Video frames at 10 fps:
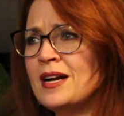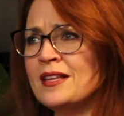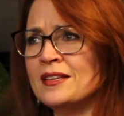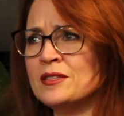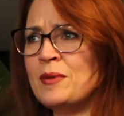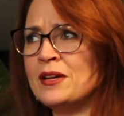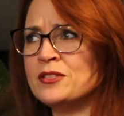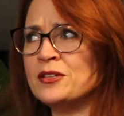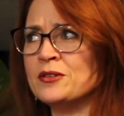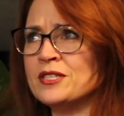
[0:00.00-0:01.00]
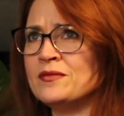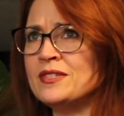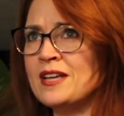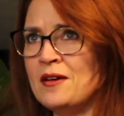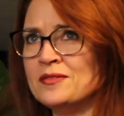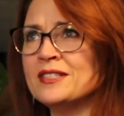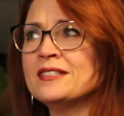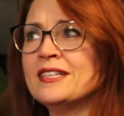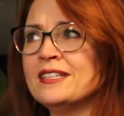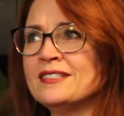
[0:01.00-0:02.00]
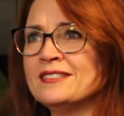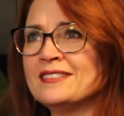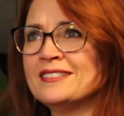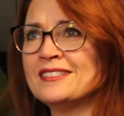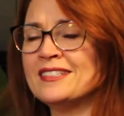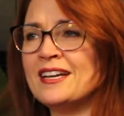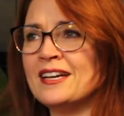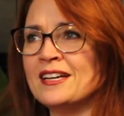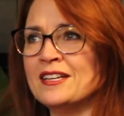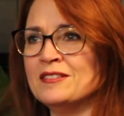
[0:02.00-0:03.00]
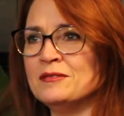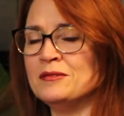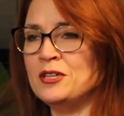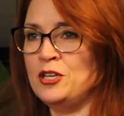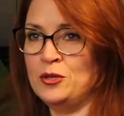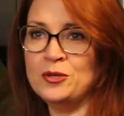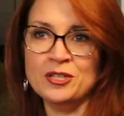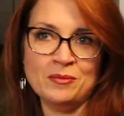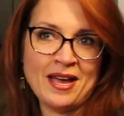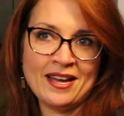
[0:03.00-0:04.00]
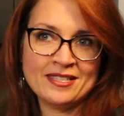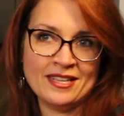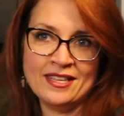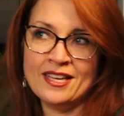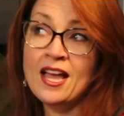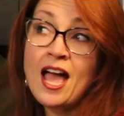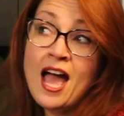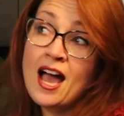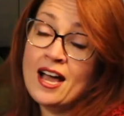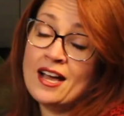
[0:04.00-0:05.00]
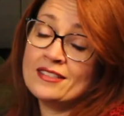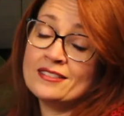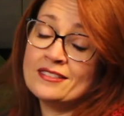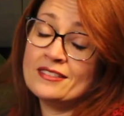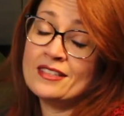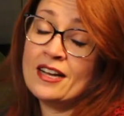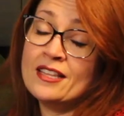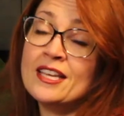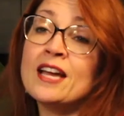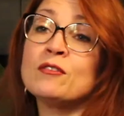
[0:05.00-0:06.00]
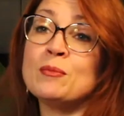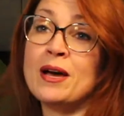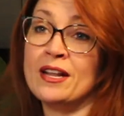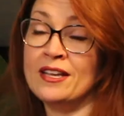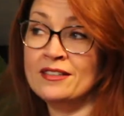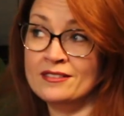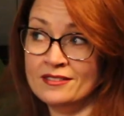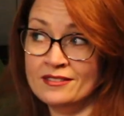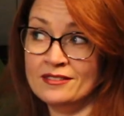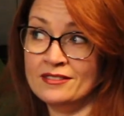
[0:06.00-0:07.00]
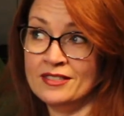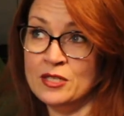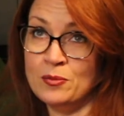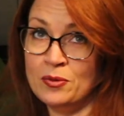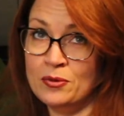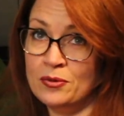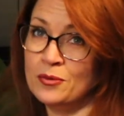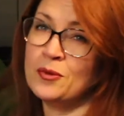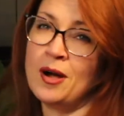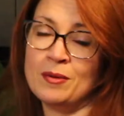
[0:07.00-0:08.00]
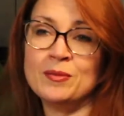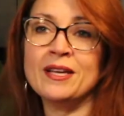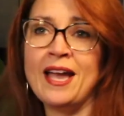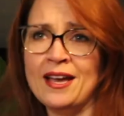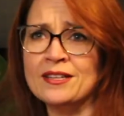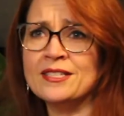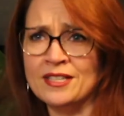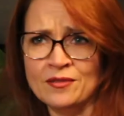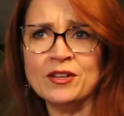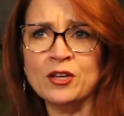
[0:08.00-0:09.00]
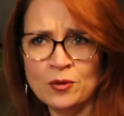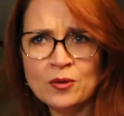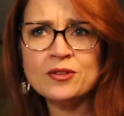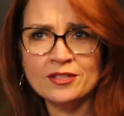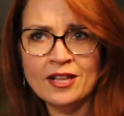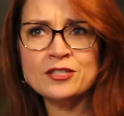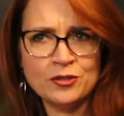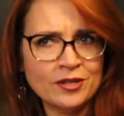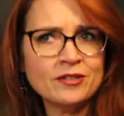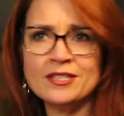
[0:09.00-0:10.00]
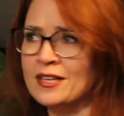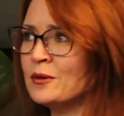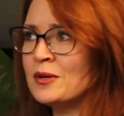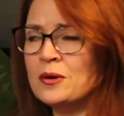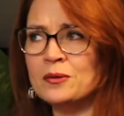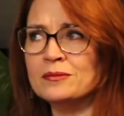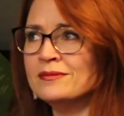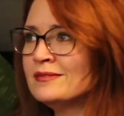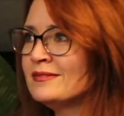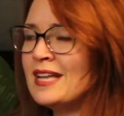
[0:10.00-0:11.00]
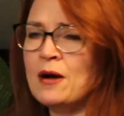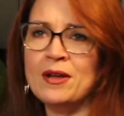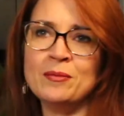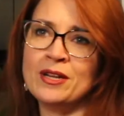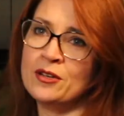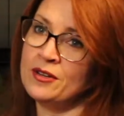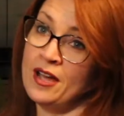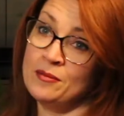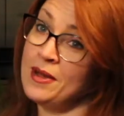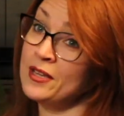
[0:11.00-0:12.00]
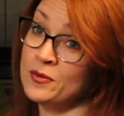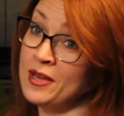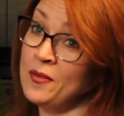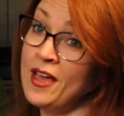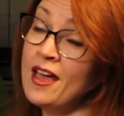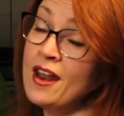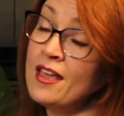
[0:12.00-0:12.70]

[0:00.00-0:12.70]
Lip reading: I think the past 2 years have definitely had a huge impact. I think everybody has probably had significant growth in the last 2 years. I don't know how anybody could have gotten past without that.